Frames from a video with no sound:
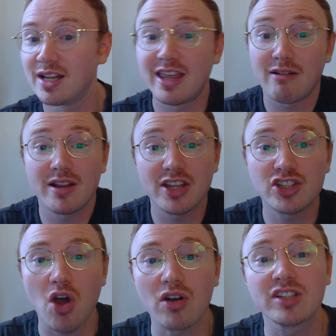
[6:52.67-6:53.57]
There are the
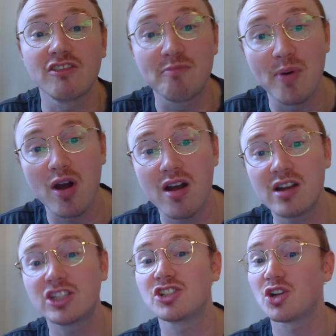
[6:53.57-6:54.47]
songs of
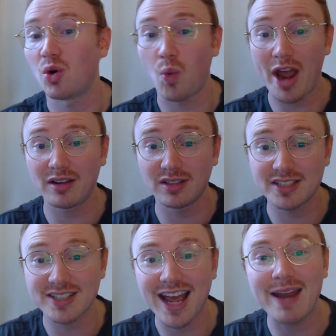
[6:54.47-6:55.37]
birds,
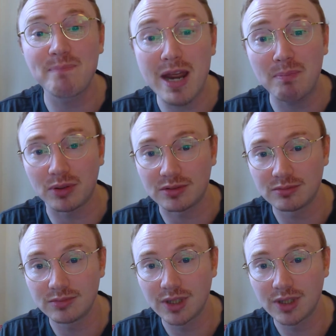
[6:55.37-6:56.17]
whales, and people.